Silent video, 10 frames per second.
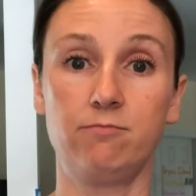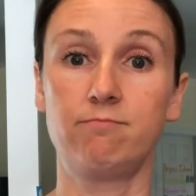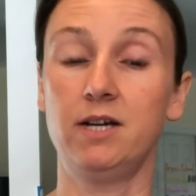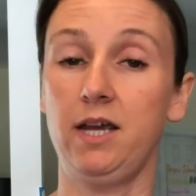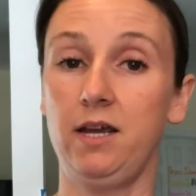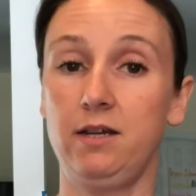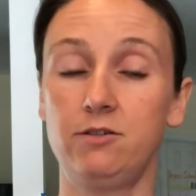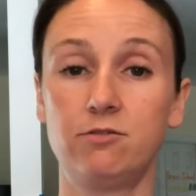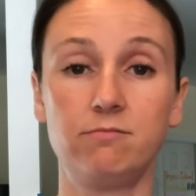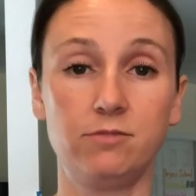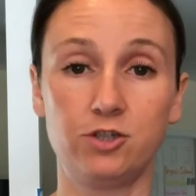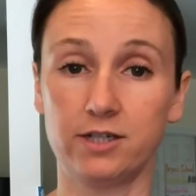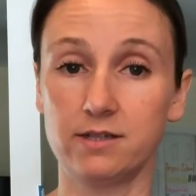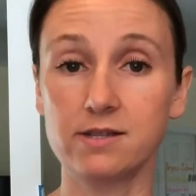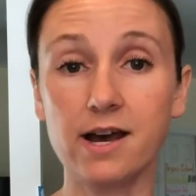a
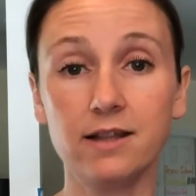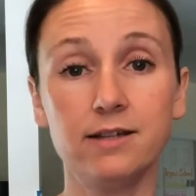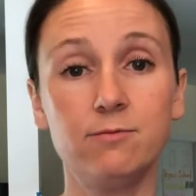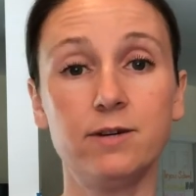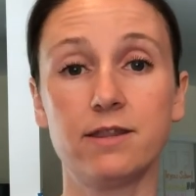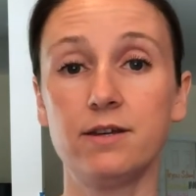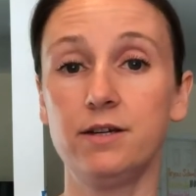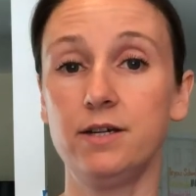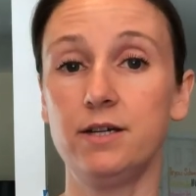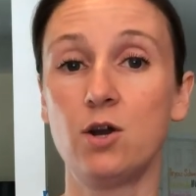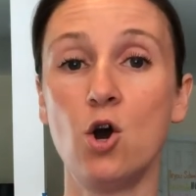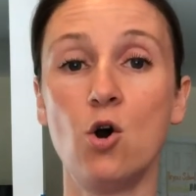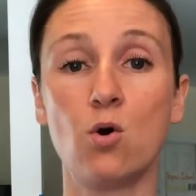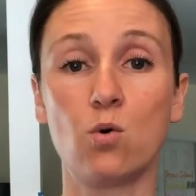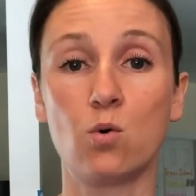chicken salad with it,
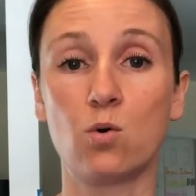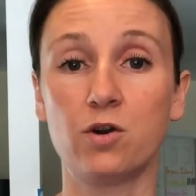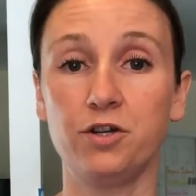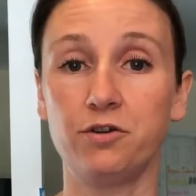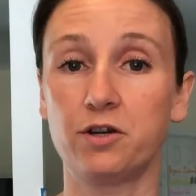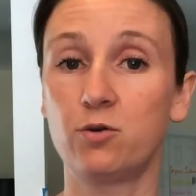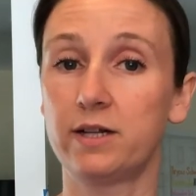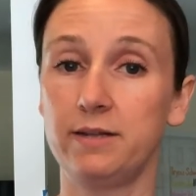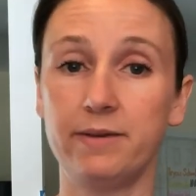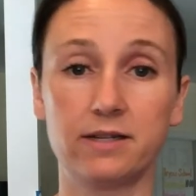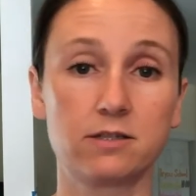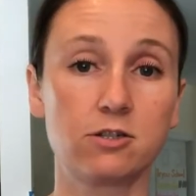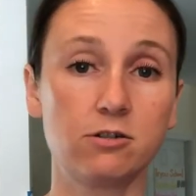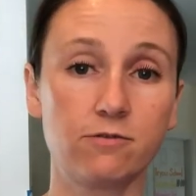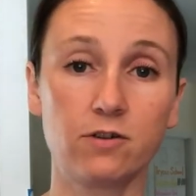or you can quickly make a
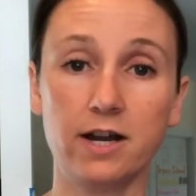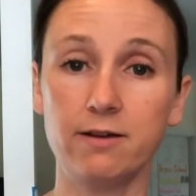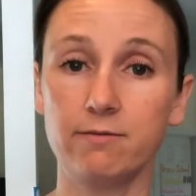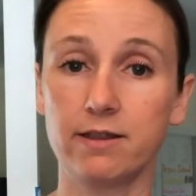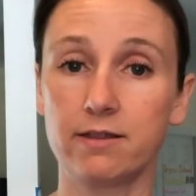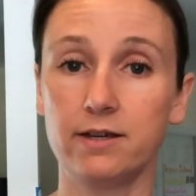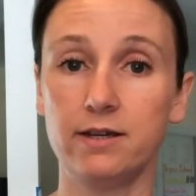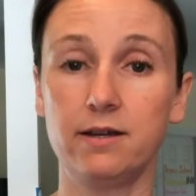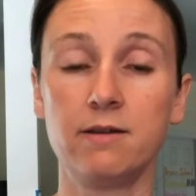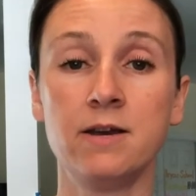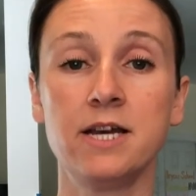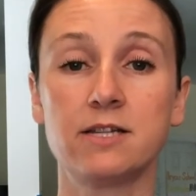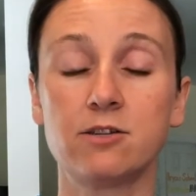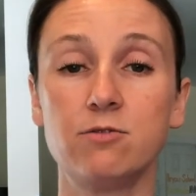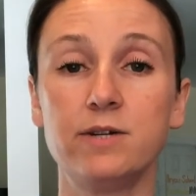stir fry with it.
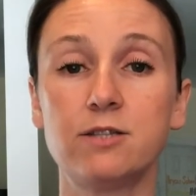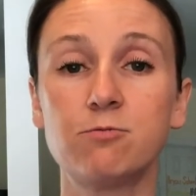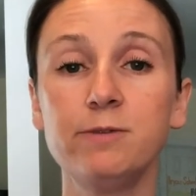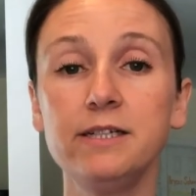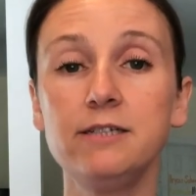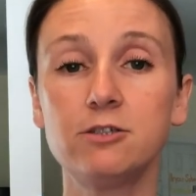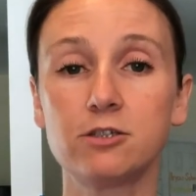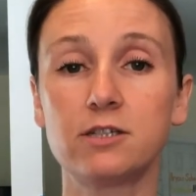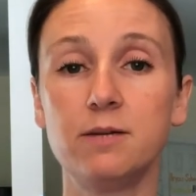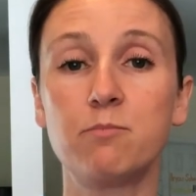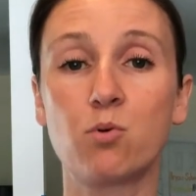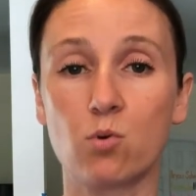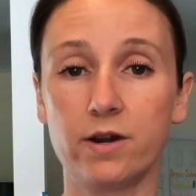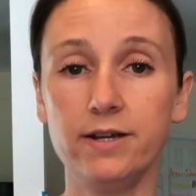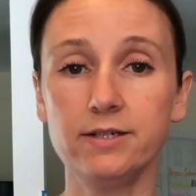So it's really just
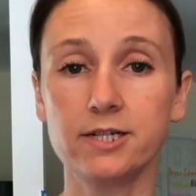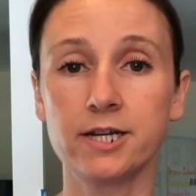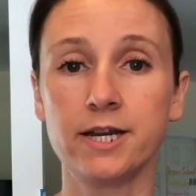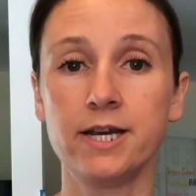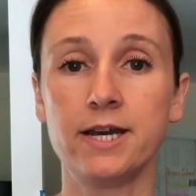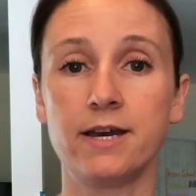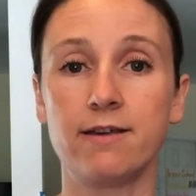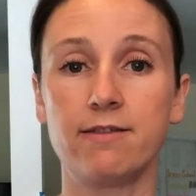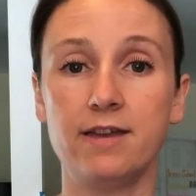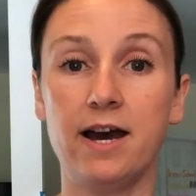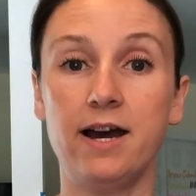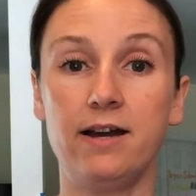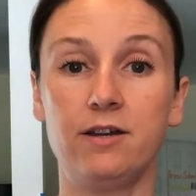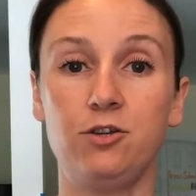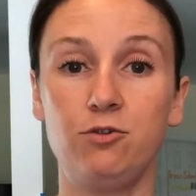important
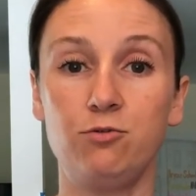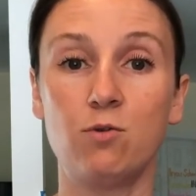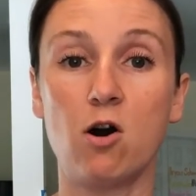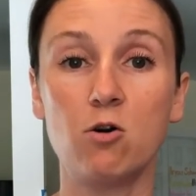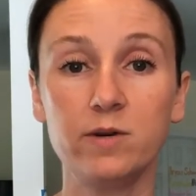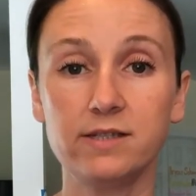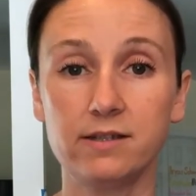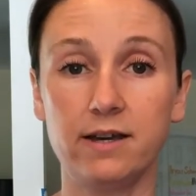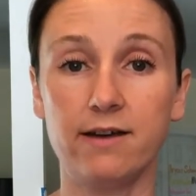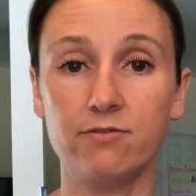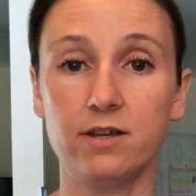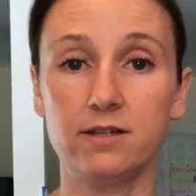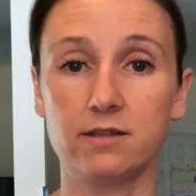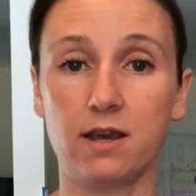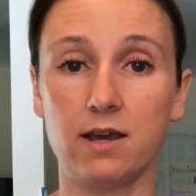that you always have
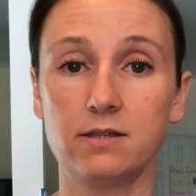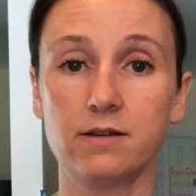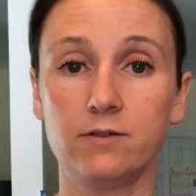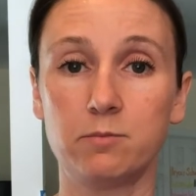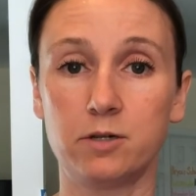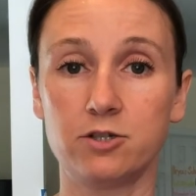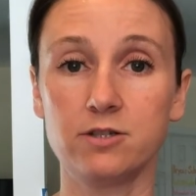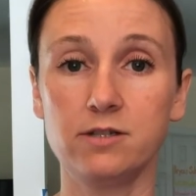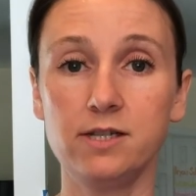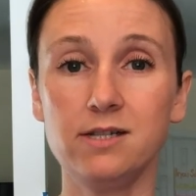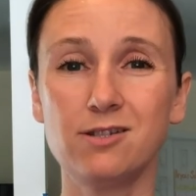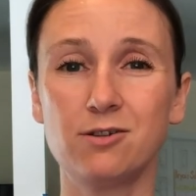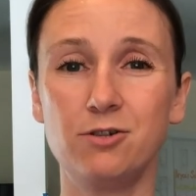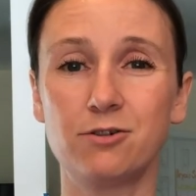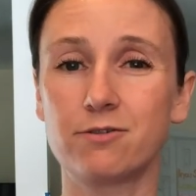things in case of emergency,
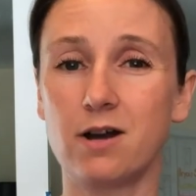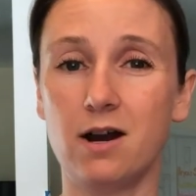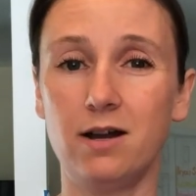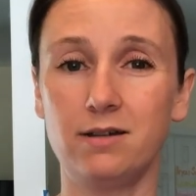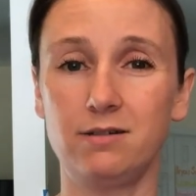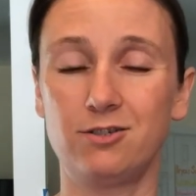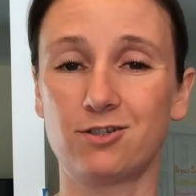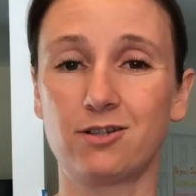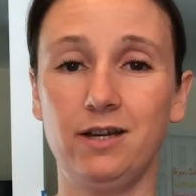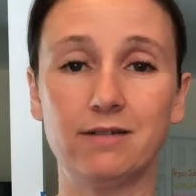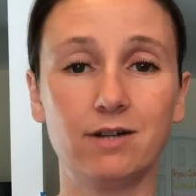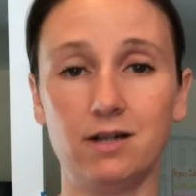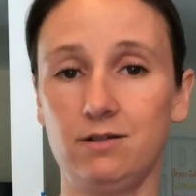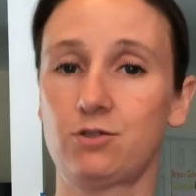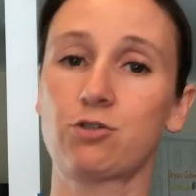so you're not just like,
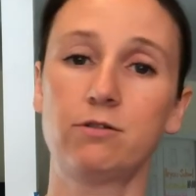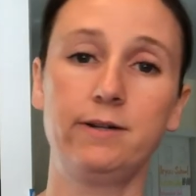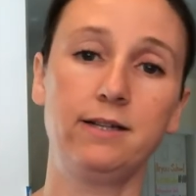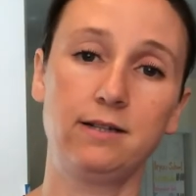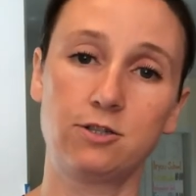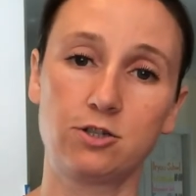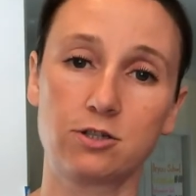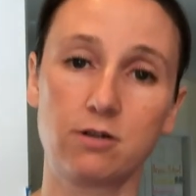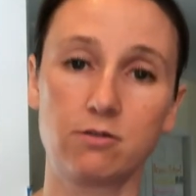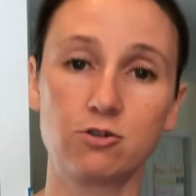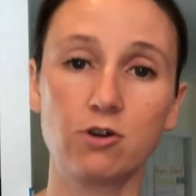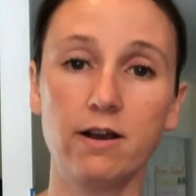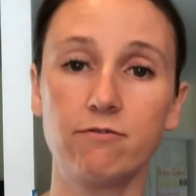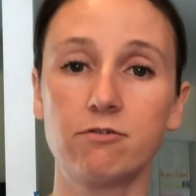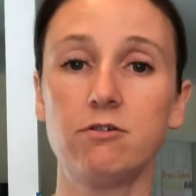oh, screw it, let's just go to the
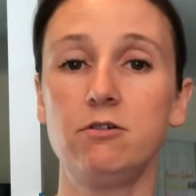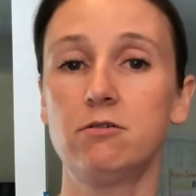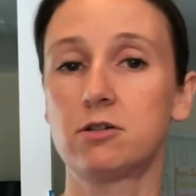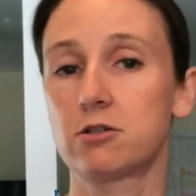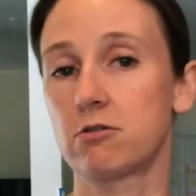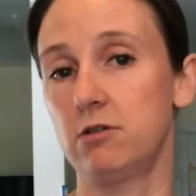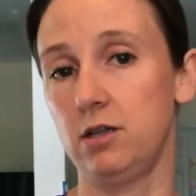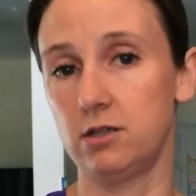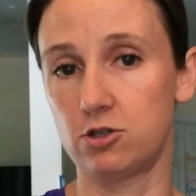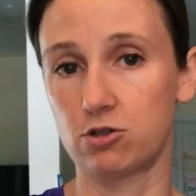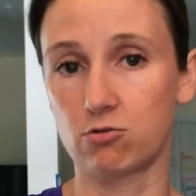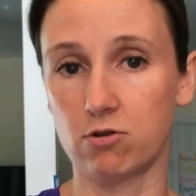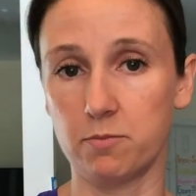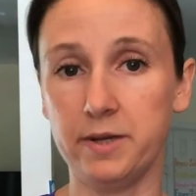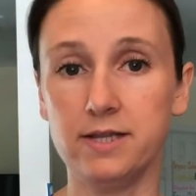drive-thru, or screw it, let's just
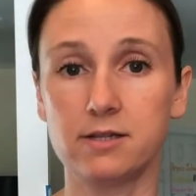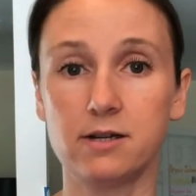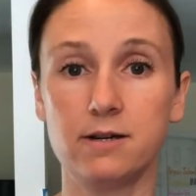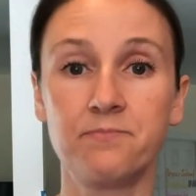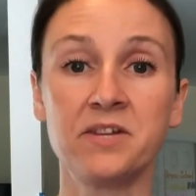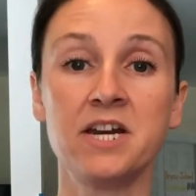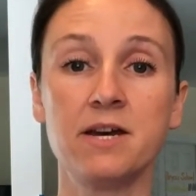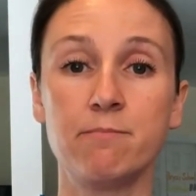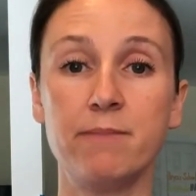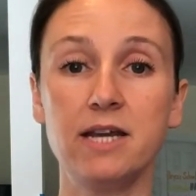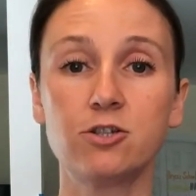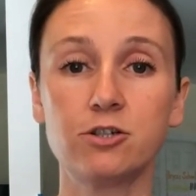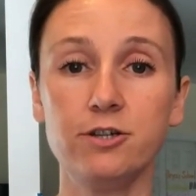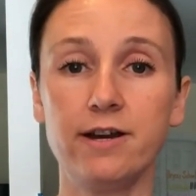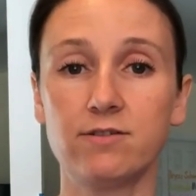order pizza. Make
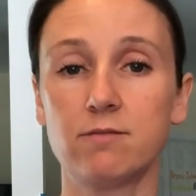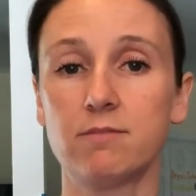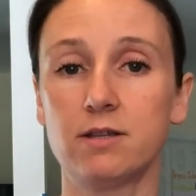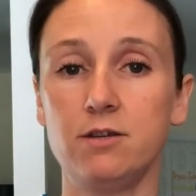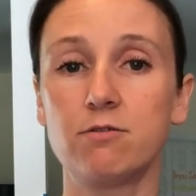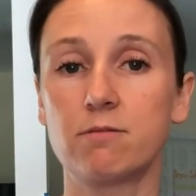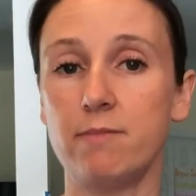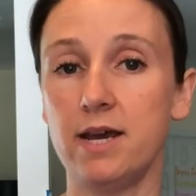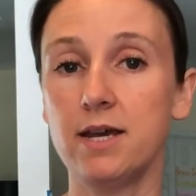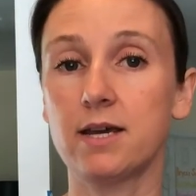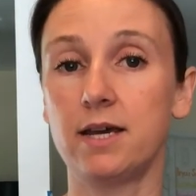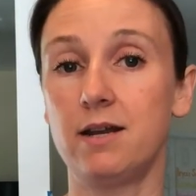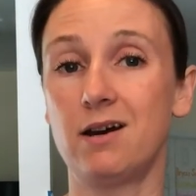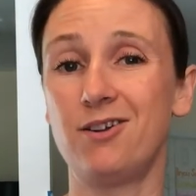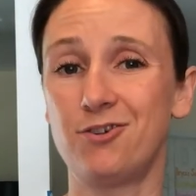sure you have something that you can make
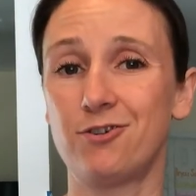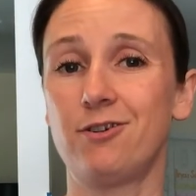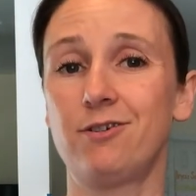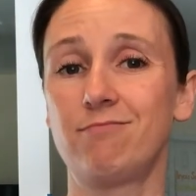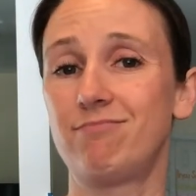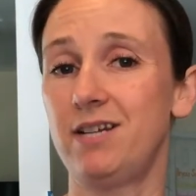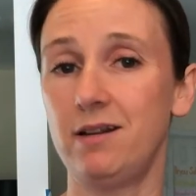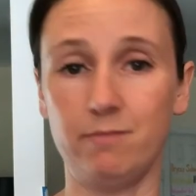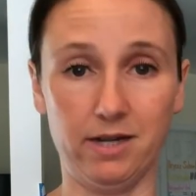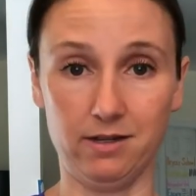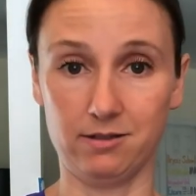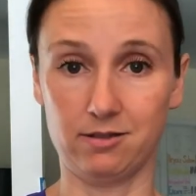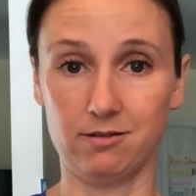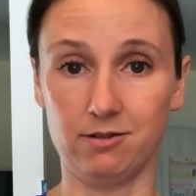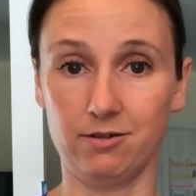in under 10
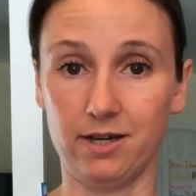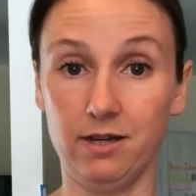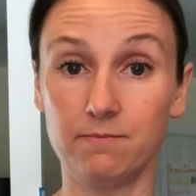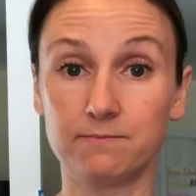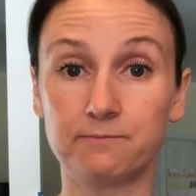minutes, okay?